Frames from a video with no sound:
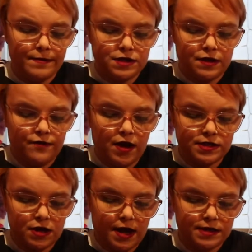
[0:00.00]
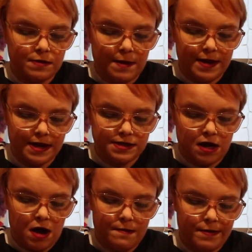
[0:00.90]
So the first item I picked
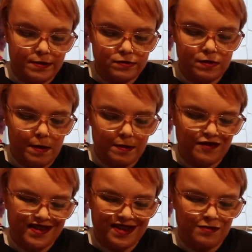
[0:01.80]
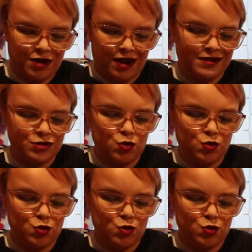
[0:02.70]
up, you're probably thinking we're going into